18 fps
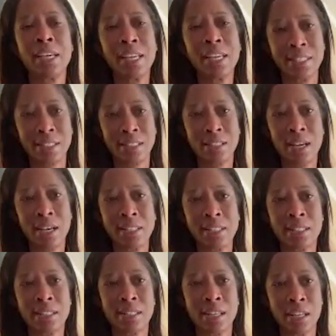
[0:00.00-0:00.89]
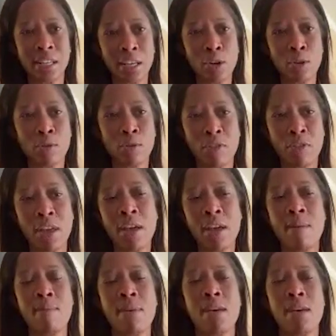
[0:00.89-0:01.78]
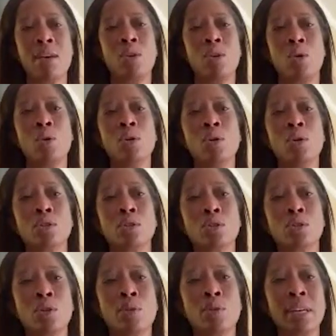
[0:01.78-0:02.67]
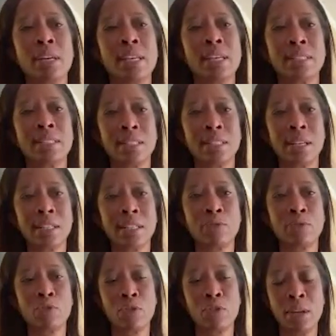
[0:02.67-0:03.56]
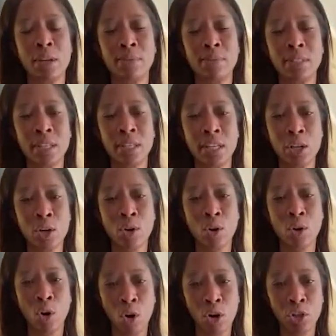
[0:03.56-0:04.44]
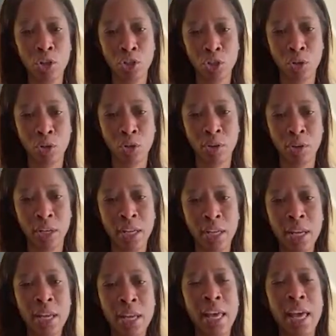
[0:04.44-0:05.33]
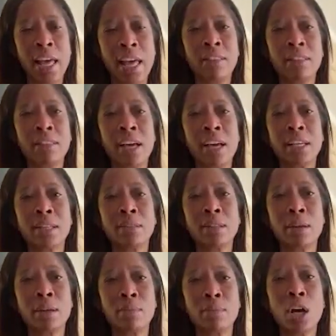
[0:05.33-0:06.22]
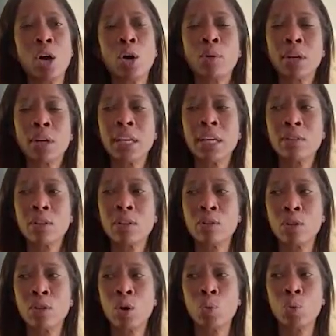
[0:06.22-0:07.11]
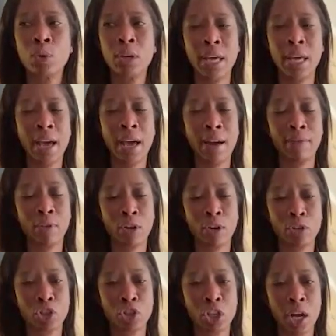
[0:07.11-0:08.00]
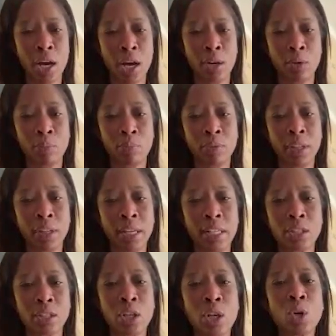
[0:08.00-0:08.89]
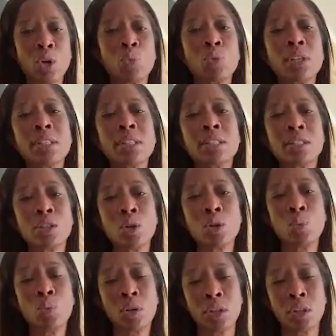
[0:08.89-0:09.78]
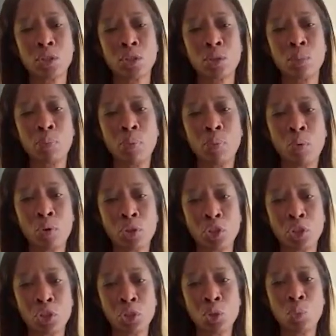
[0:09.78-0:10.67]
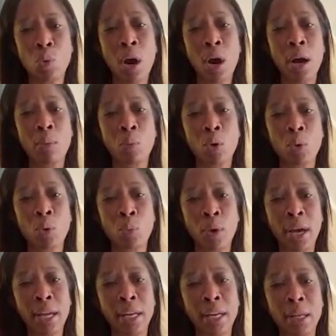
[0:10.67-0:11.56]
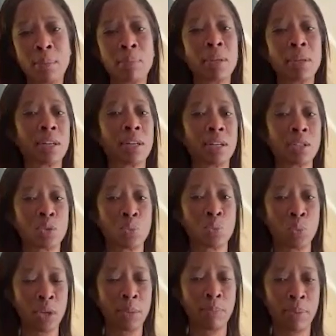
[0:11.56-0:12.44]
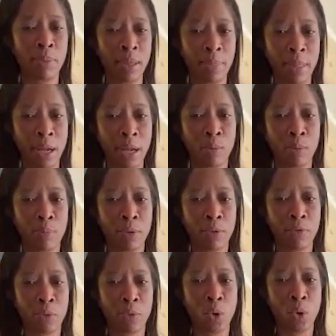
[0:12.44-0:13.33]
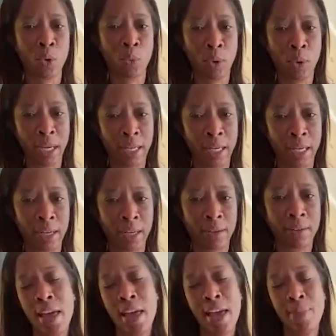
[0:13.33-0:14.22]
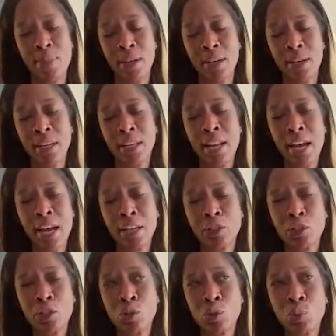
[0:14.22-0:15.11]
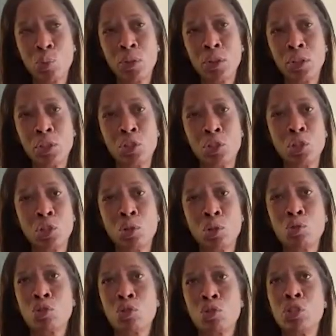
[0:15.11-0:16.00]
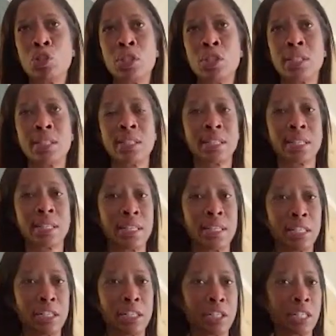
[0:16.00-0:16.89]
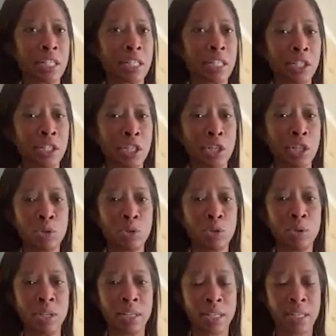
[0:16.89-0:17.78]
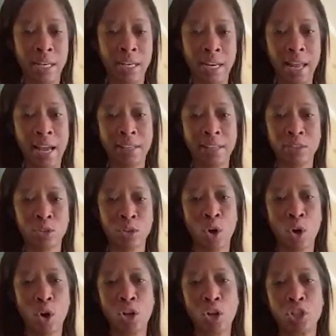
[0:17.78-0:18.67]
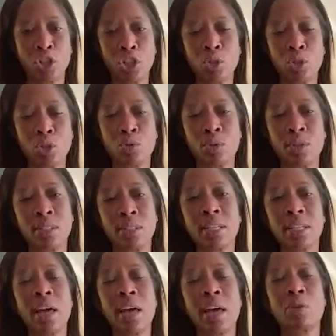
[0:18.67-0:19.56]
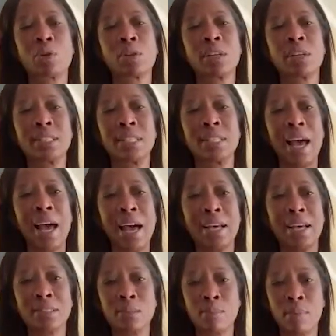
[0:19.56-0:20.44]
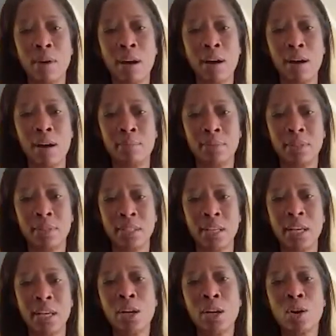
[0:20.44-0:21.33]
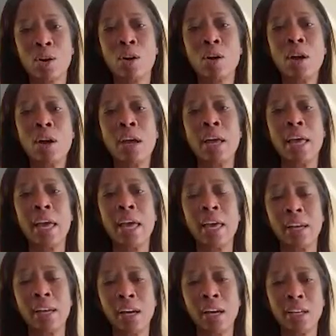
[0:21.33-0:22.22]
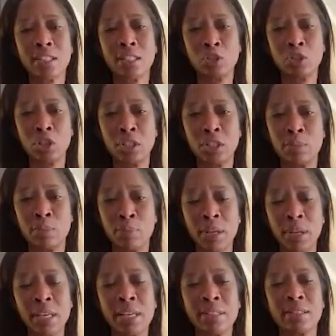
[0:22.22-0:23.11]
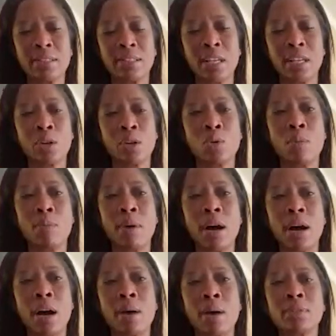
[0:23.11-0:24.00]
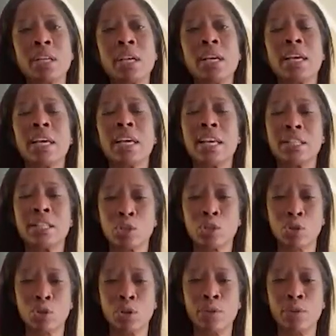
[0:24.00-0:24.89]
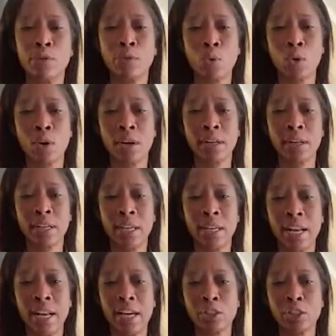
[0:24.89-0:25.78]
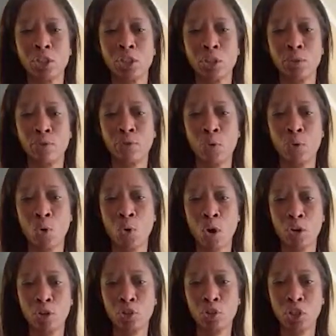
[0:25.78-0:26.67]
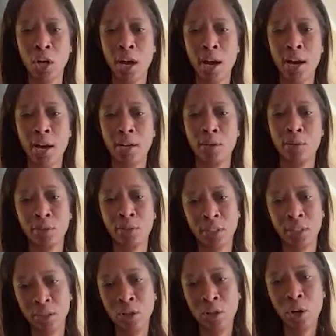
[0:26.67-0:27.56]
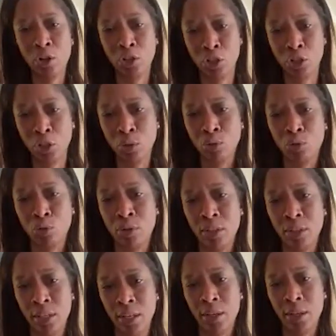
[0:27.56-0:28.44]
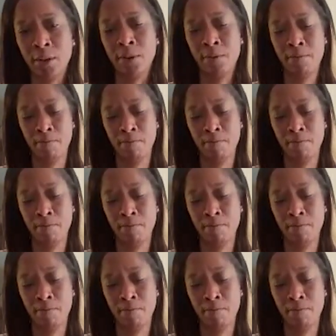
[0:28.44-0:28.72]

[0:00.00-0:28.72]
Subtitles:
it's nice to hear them, and also it's nice for them to hear our journey, and letting them know, even though we have our child placed, we still want to support you while we're waiting, because we've been there before waiting. And the connections with the children, just to continue to connect our children together, because as moms here, and us just being single moms, it's good for a connection for our children here.